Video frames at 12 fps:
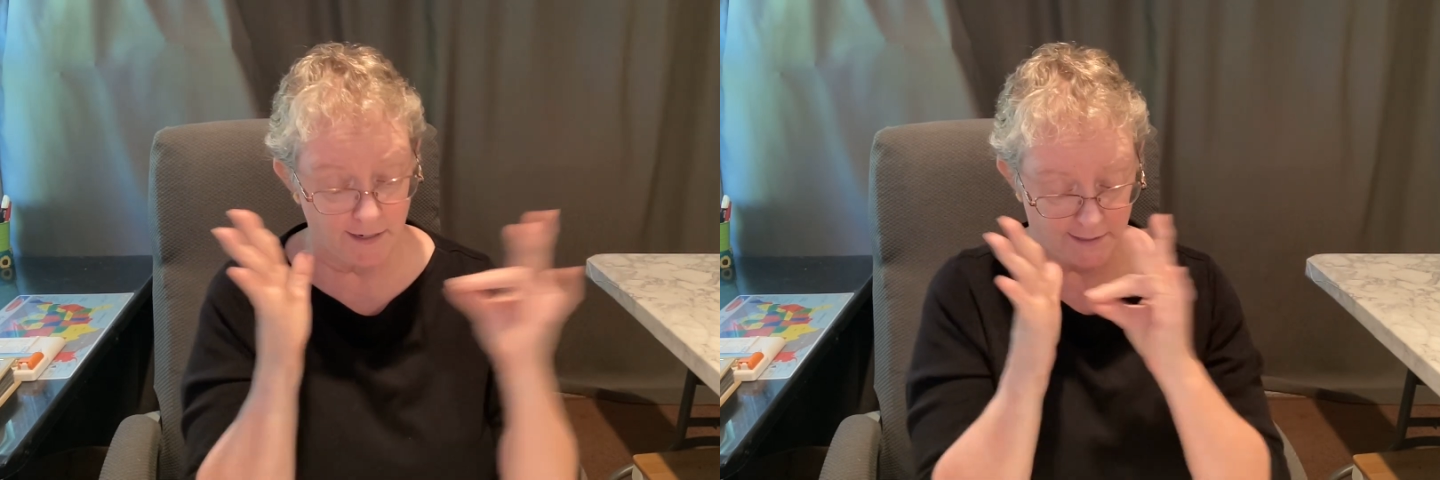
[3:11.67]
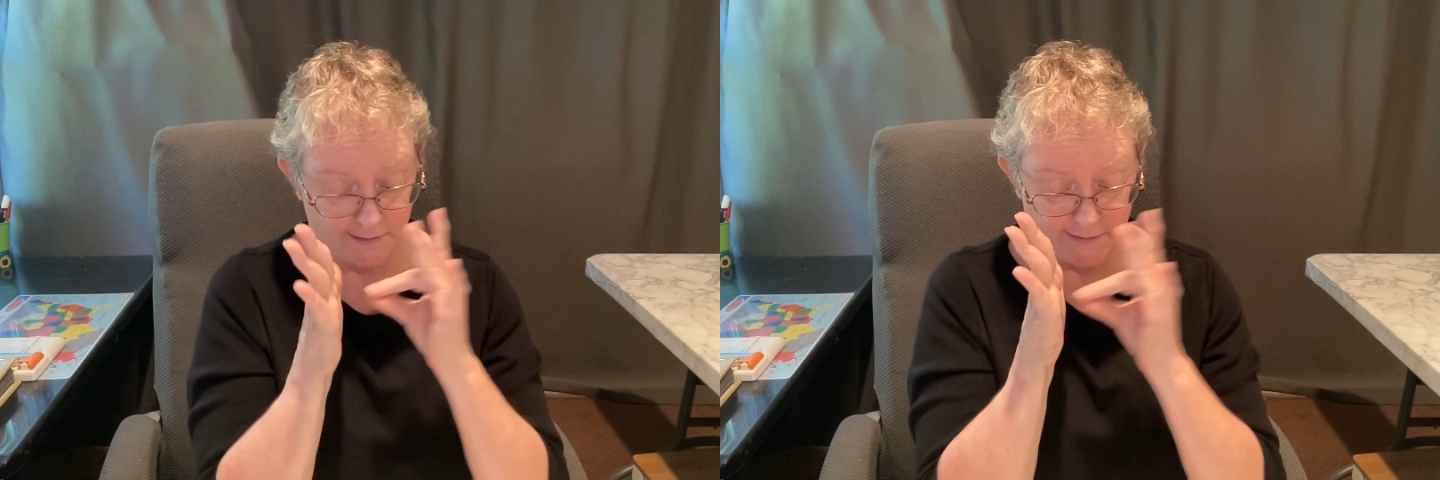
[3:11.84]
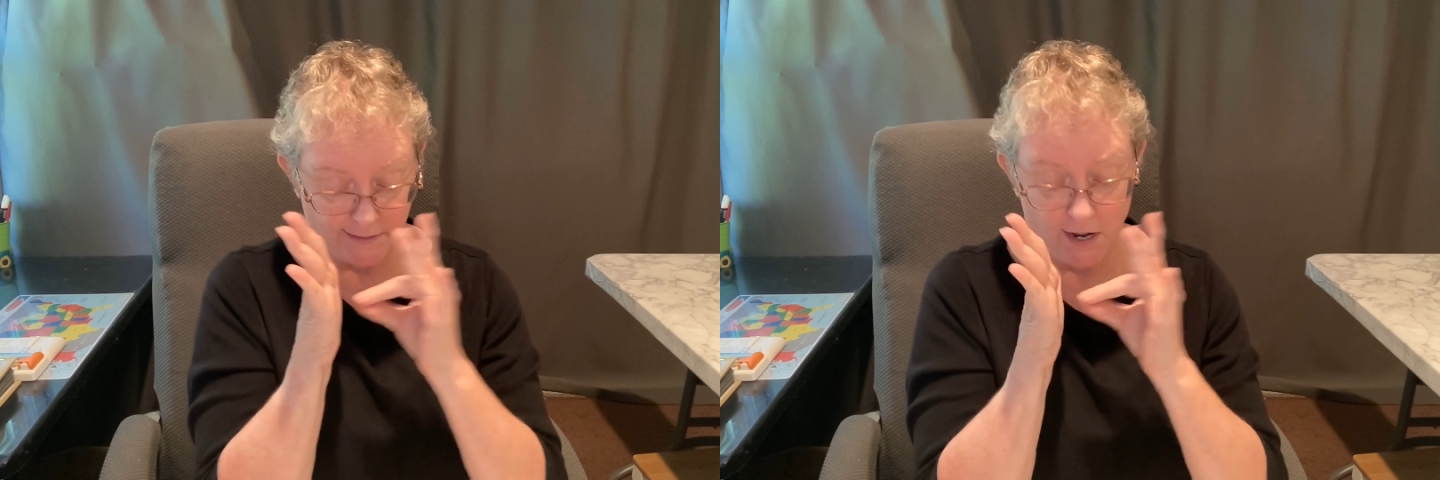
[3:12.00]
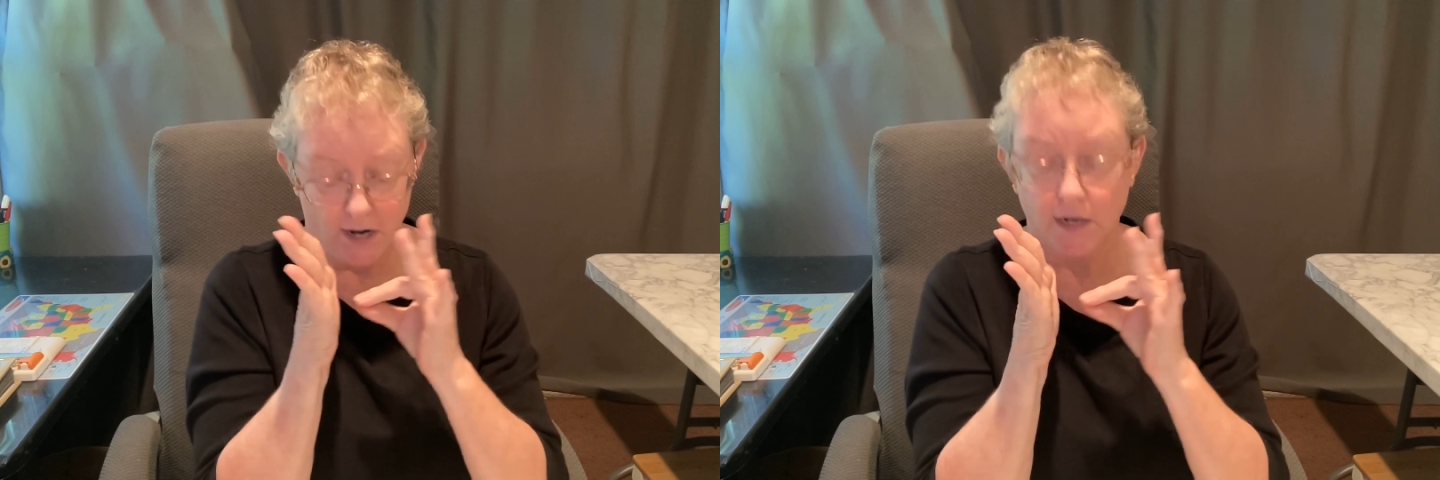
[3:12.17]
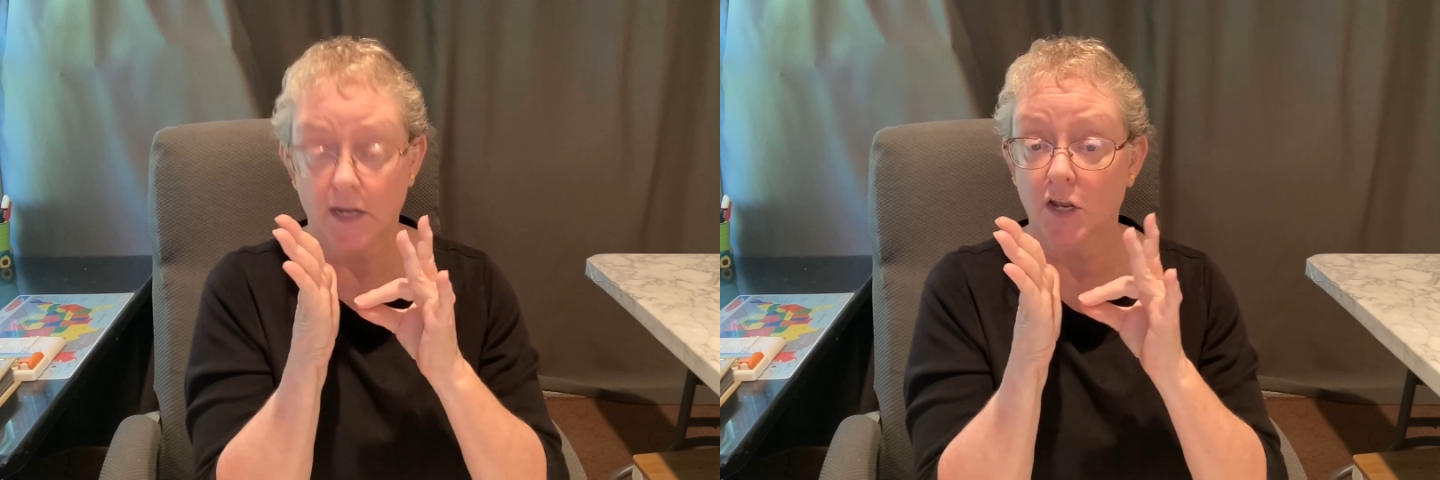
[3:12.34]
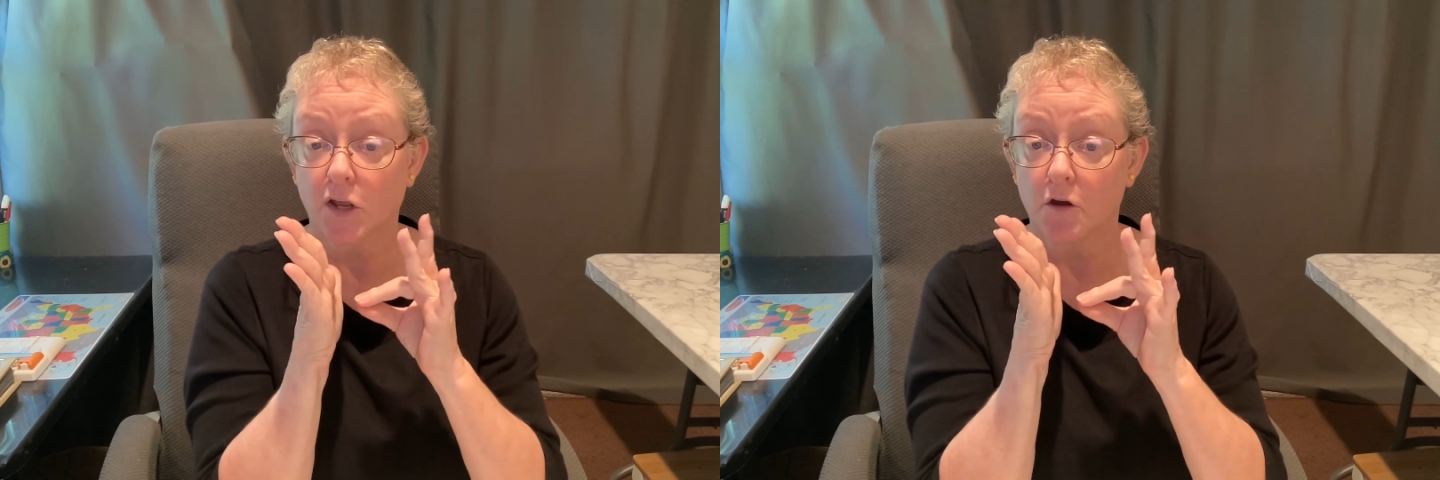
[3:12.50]
It's not
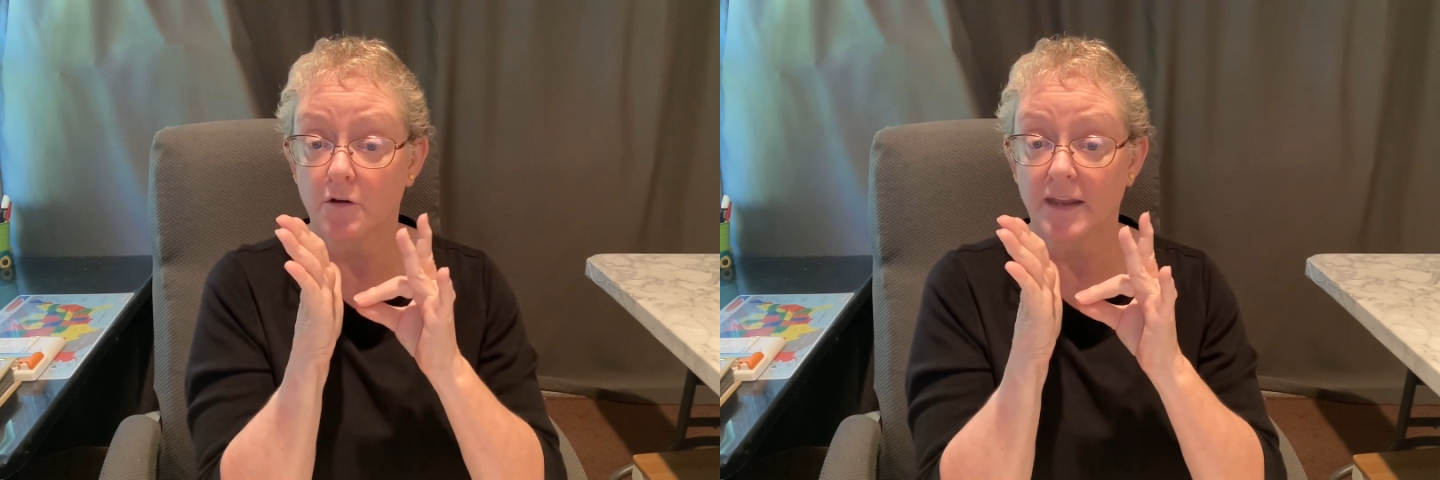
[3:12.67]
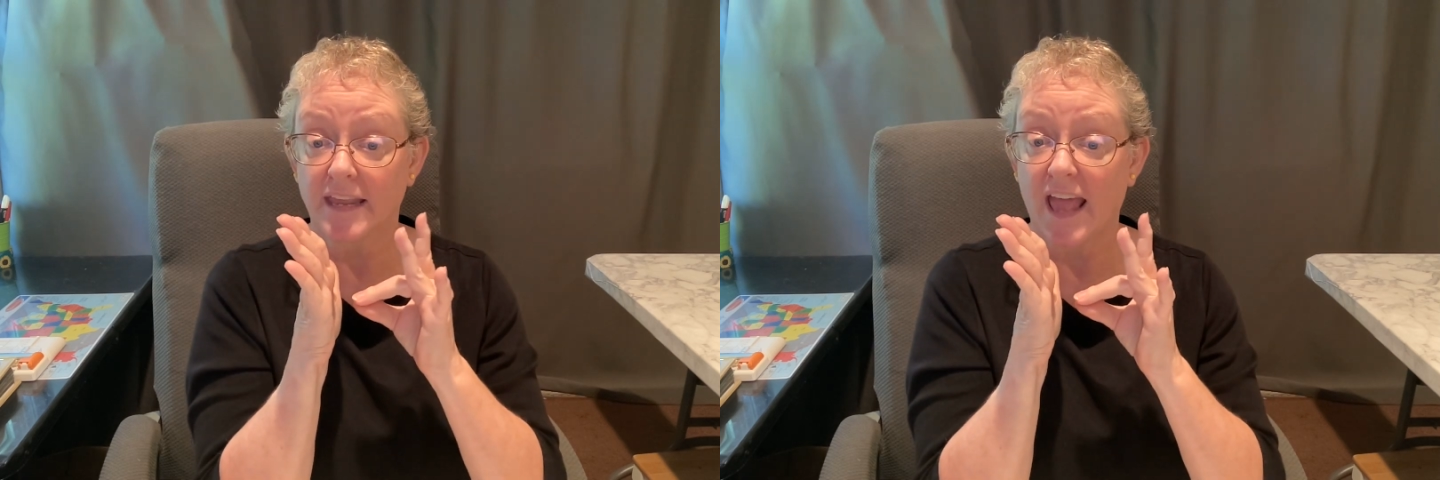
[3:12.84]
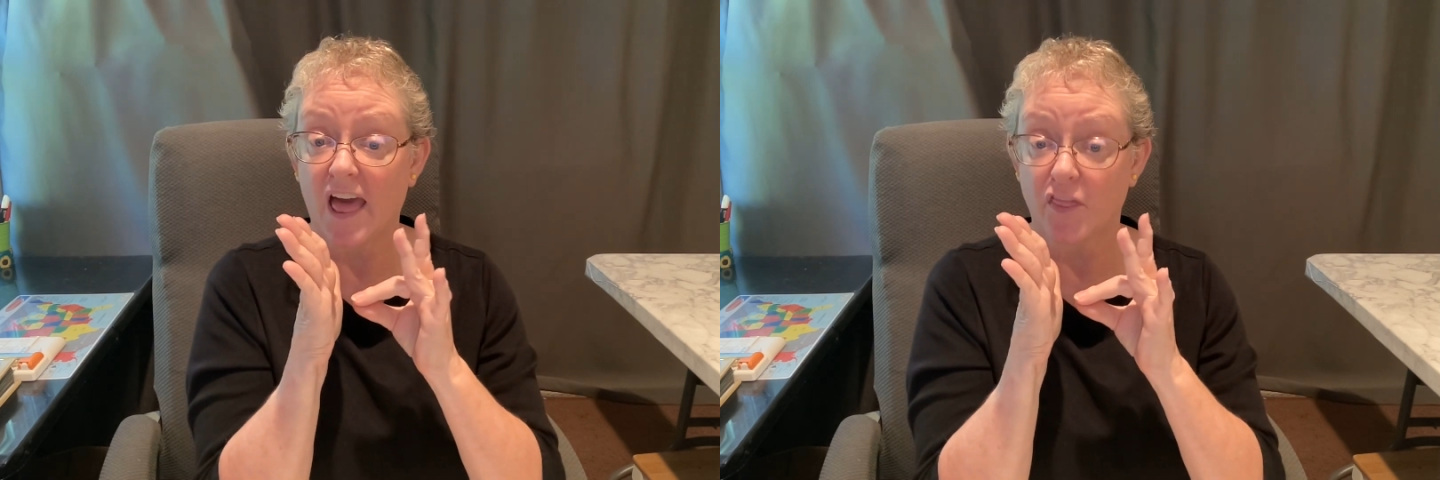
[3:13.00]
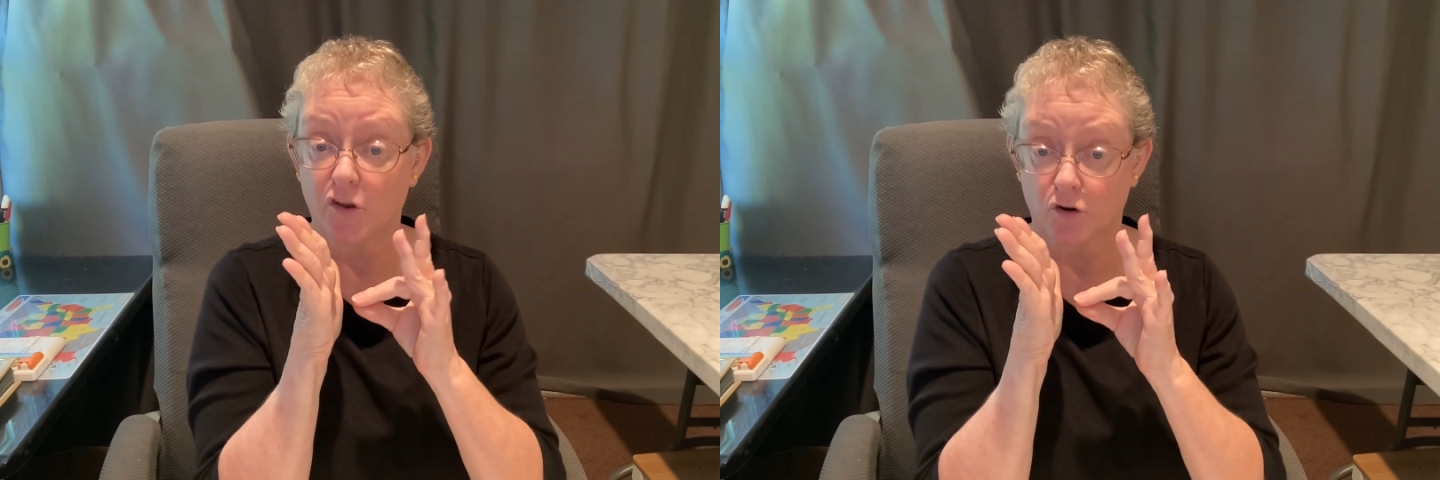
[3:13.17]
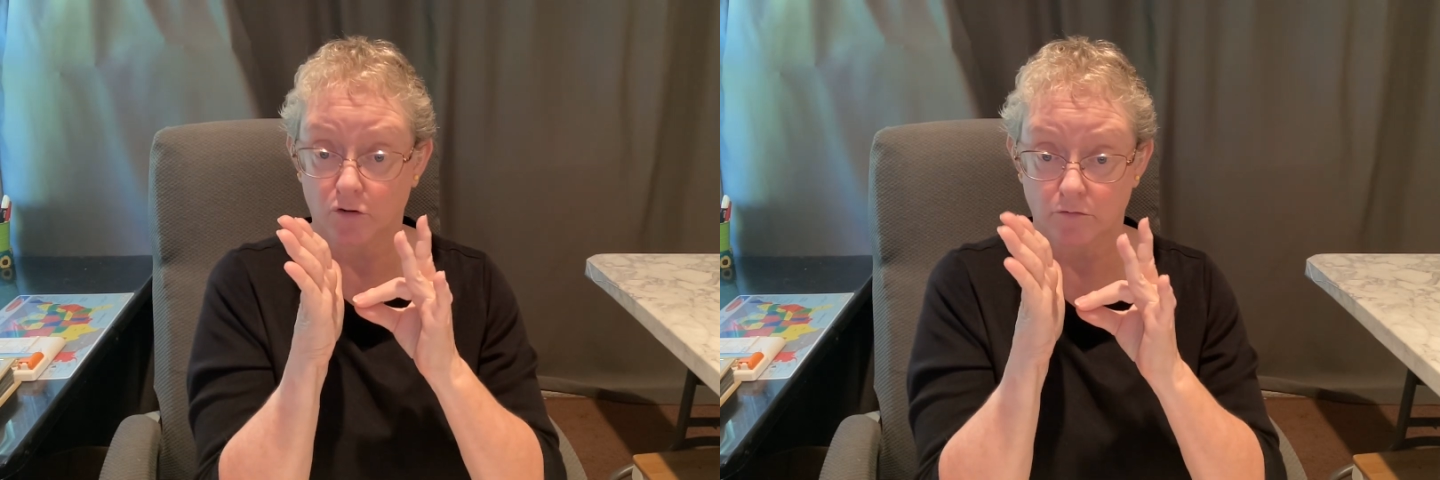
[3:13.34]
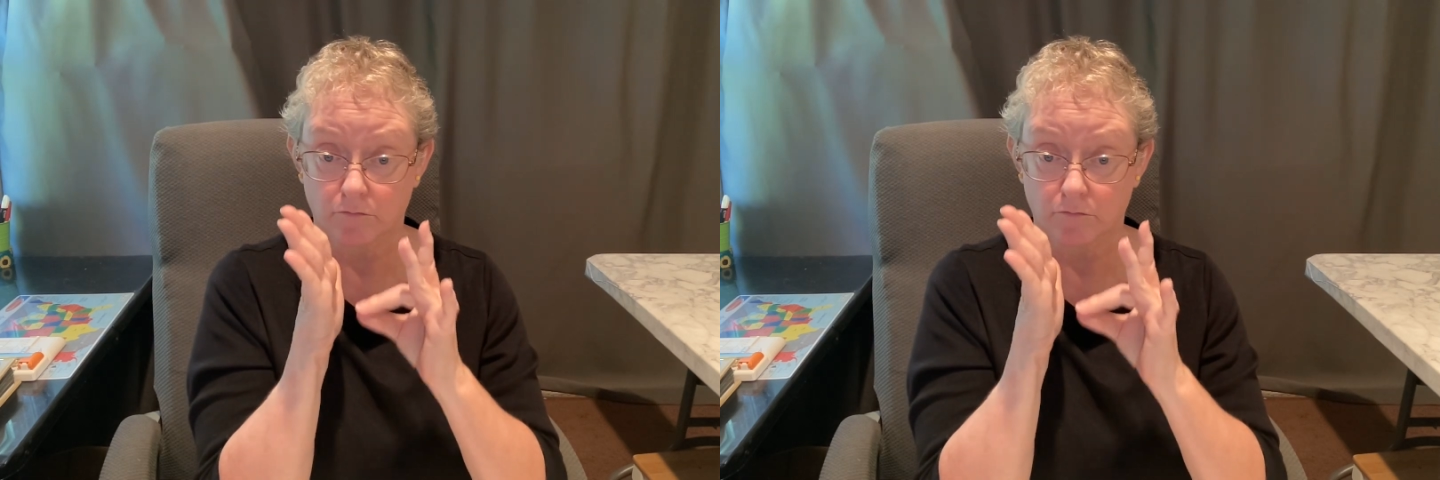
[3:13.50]
going to go together.